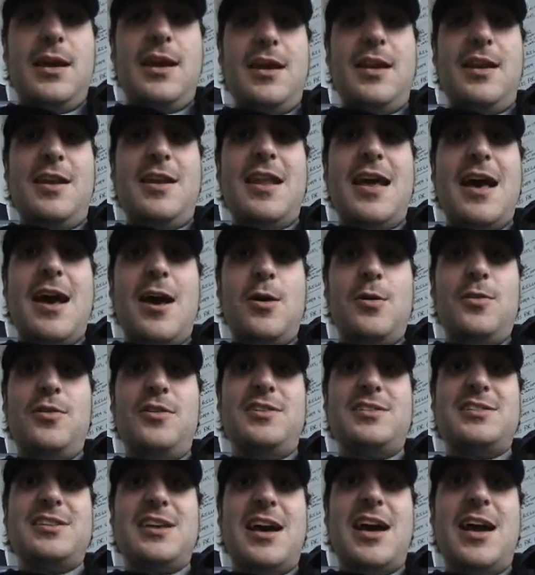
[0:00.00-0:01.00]
And now
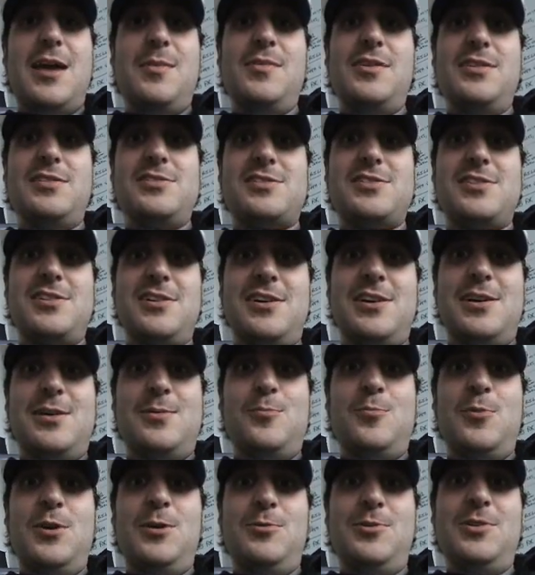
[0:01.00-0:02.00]
the time has
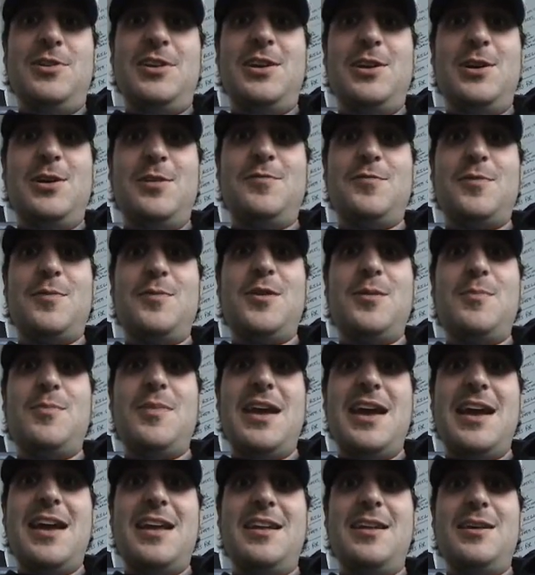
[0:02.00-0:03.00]
come. We will hear from the
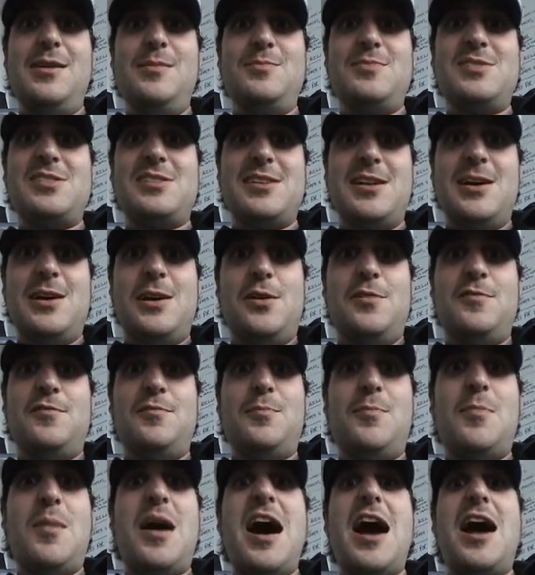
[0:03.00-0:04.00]
man
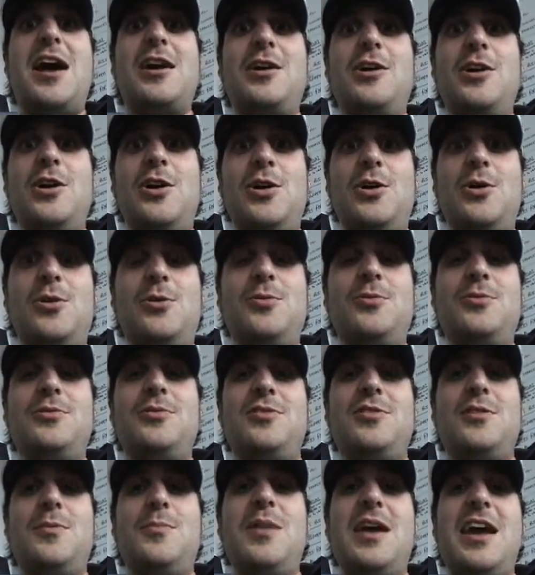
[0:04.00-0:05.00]
himself, Mongo,
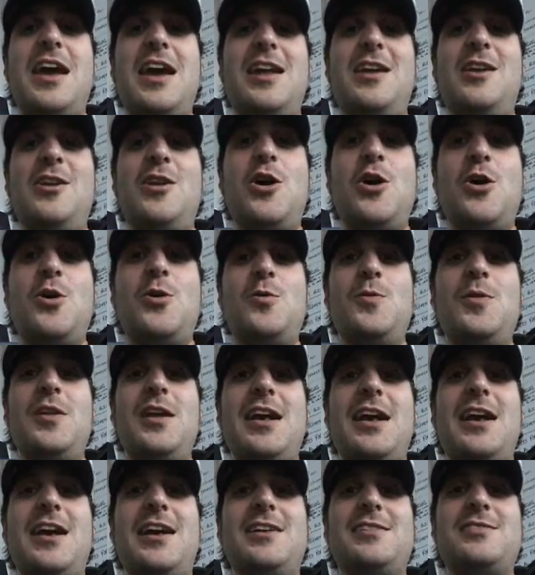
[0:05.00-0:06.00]
the man known
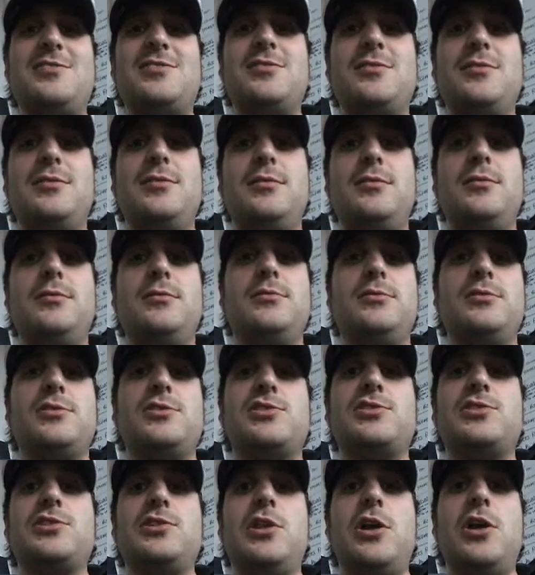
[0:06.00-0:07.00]
as
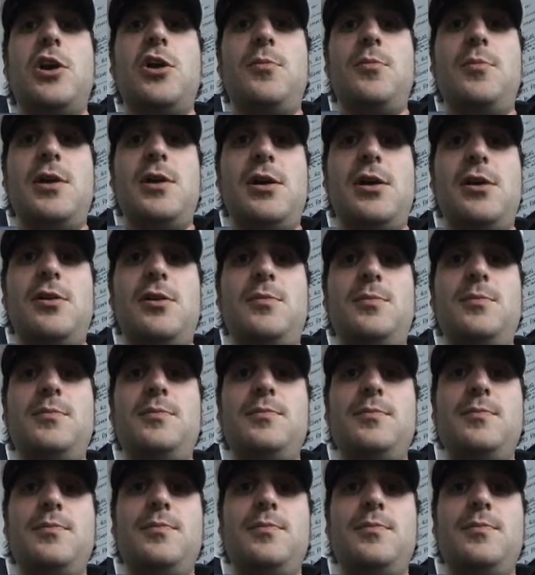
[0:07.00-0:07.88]
Slomo.